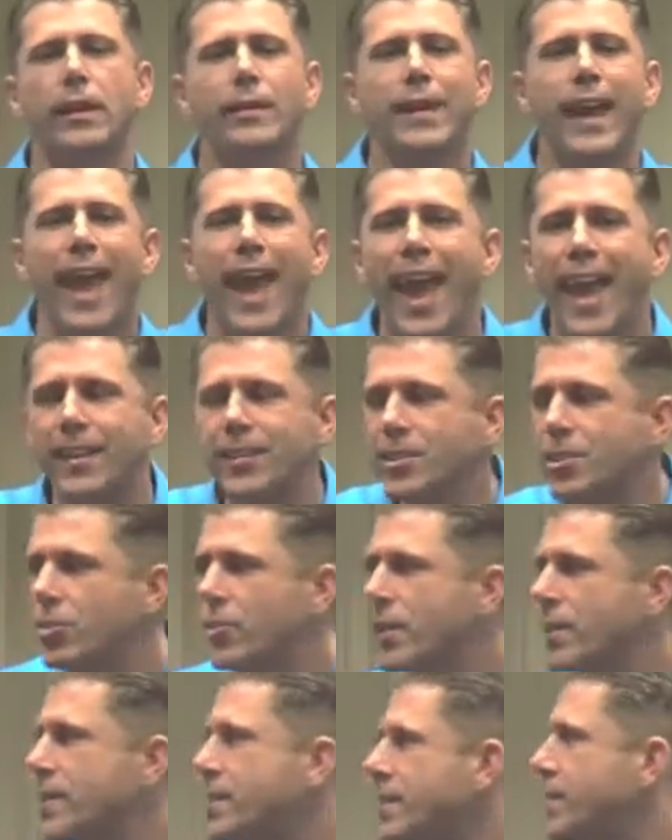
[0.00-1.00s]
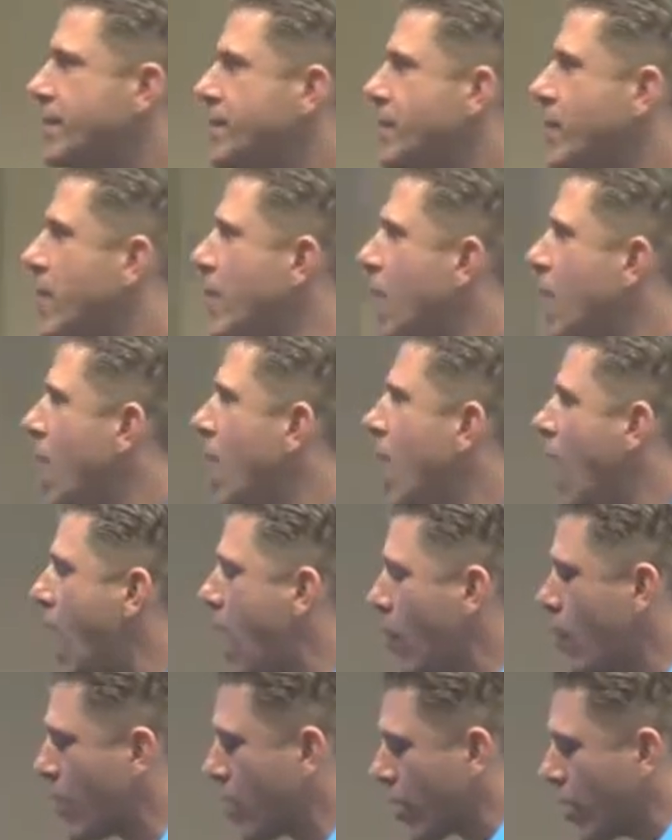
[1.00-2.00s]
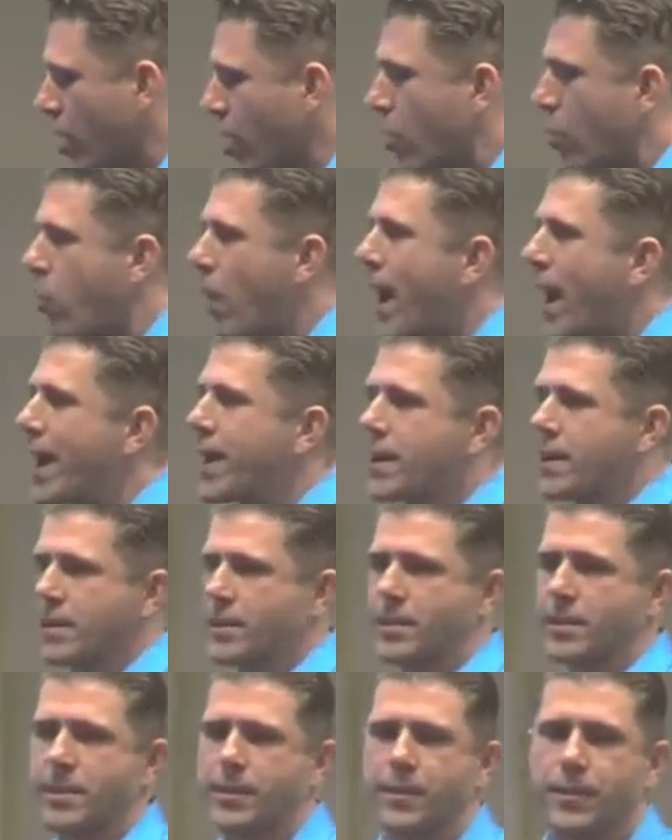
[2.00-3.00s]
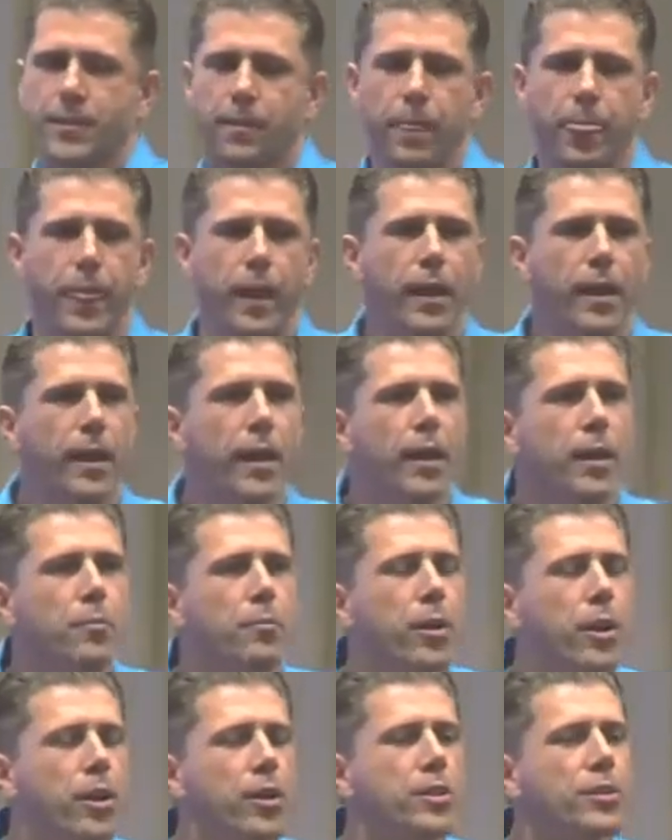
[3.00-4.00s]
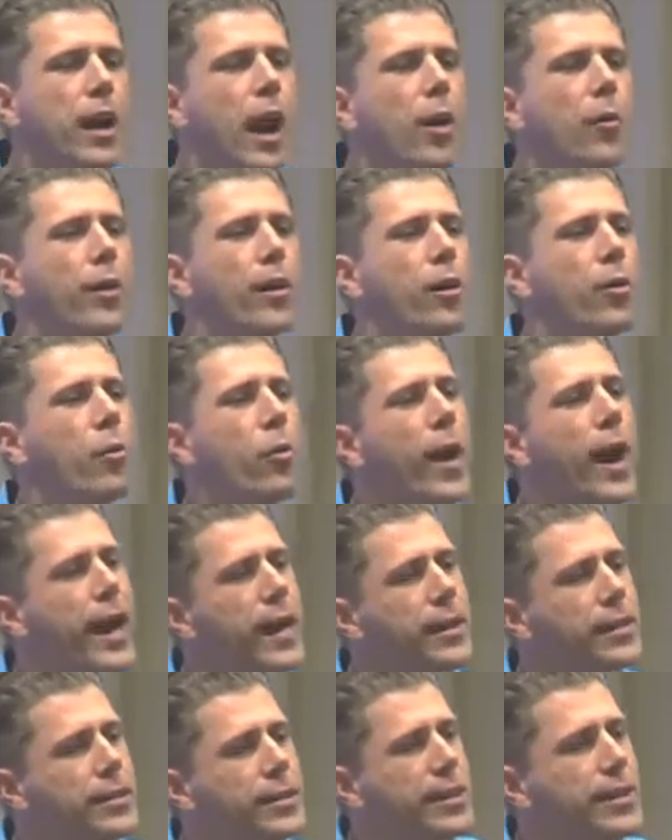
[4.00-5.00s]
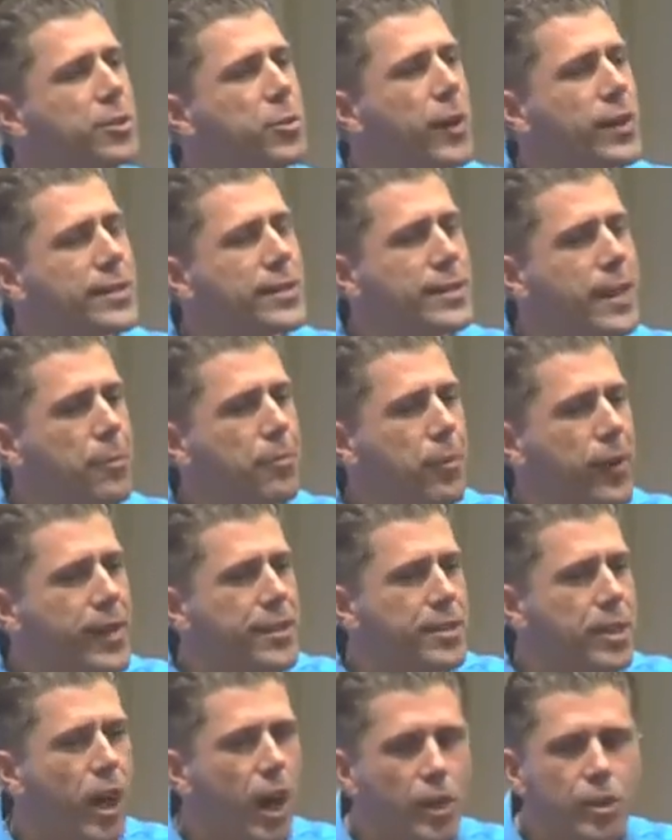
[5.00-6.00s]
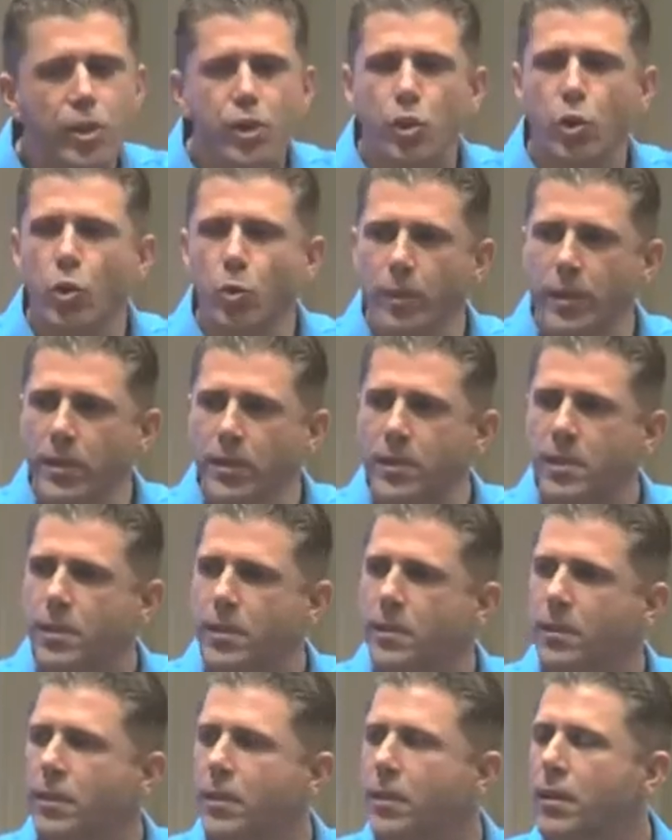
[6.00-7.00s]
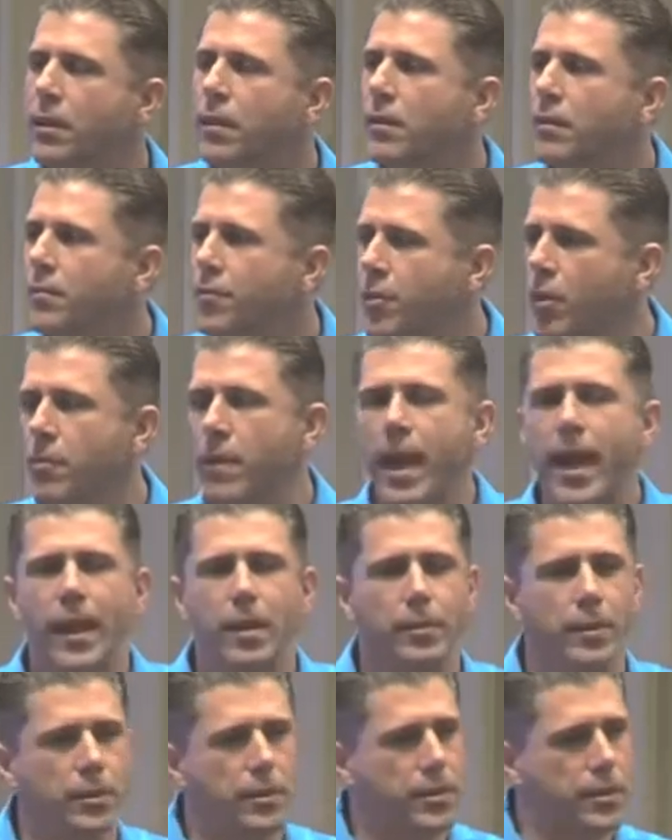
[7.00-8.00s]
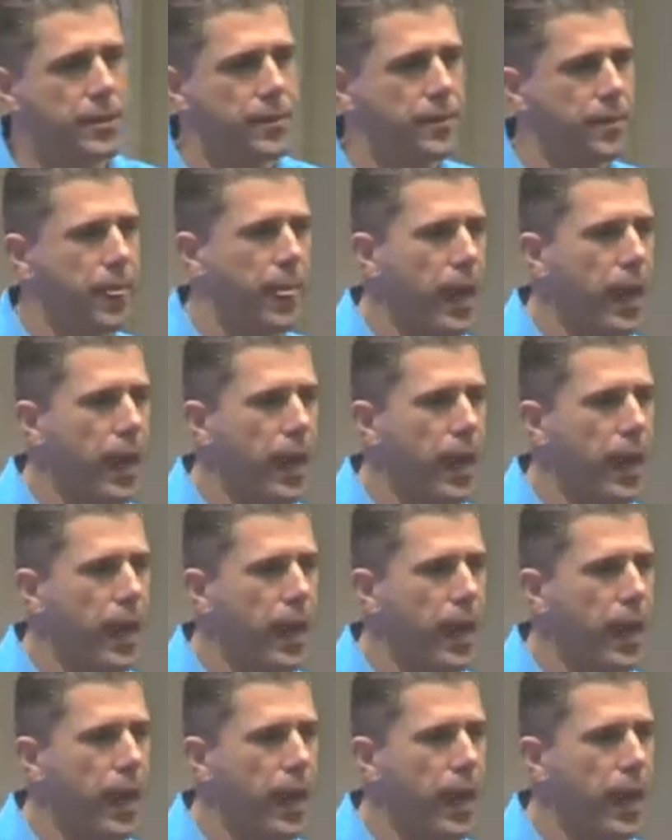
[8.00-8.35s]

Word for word: The answer is our awareness. Because our awareness is what separates us humans from animals.